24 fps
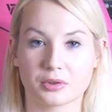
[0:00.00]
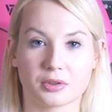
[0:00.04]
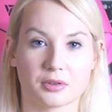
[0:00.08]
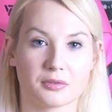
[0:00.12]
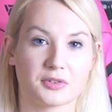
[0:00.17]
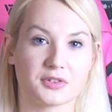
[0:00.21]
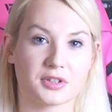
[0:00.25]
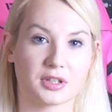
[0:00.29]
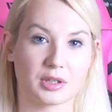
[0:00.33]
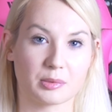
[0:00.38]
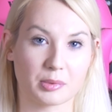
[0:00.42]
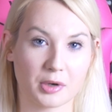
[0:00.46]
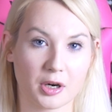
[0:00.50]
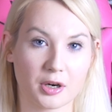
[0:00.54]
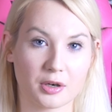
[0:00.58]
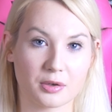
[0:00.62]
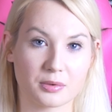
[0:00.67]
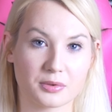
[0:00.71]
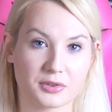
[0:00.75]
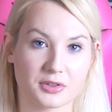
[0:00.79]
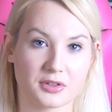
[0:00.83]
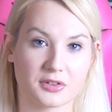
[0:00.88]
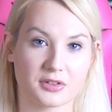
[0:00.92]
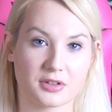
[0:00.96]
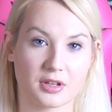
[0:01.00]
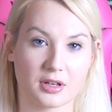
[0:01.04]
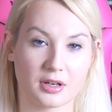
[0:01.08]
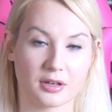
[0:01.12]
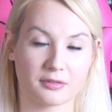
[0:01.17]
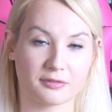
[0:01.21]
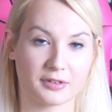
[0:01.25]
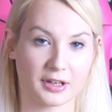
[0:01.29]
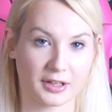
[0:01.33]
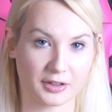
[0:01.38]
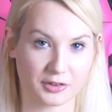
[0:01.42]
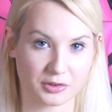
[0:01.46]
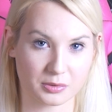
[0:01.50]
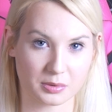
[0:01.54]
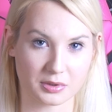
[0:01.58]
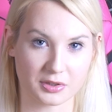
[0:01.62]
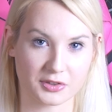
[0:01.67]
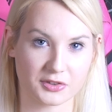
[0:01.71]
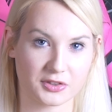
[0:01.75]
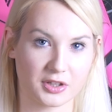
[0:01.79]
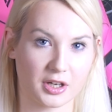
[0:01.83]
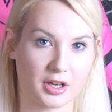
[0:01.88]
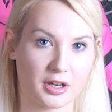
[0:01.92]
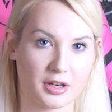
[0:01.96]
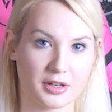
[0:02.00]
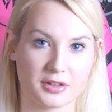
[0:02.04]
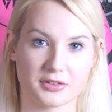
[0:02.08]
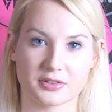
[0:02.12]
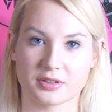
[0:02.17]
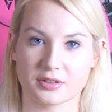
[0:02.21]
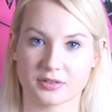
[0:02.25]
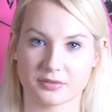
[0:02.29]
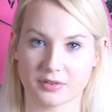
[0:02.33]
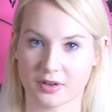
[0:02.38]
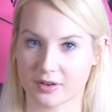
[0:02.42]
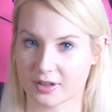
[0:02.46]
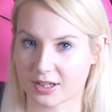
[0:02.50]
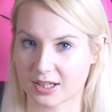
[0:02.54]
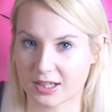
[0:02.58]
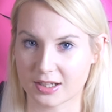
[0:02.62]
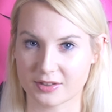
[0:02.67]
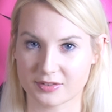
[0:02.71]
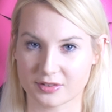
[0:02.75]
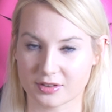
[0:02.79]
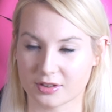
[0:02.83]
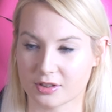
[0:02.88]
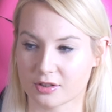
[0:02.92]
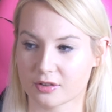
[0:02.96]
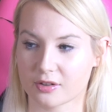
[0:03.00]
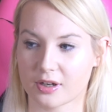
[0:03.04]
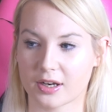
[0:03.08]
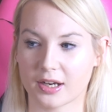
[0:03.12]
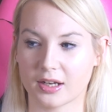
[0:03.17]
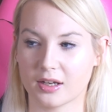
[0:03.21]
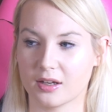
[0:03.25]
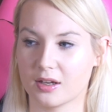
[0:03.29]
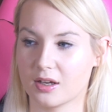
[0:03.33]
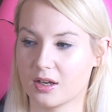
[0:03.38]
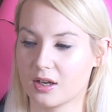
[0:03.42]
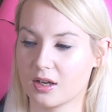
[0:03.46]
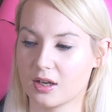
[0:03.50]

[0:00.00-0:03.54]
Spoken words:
obviously the pros is that thanks to its size, it's very easy to create